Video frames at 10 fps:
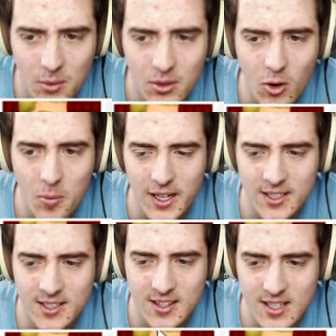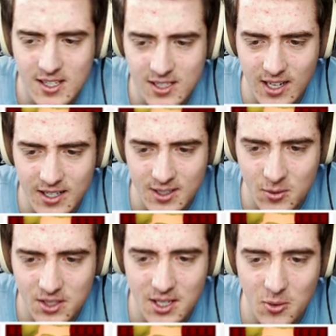I want to go back to these guys. I
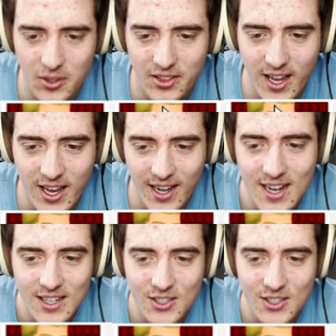want to see what they had.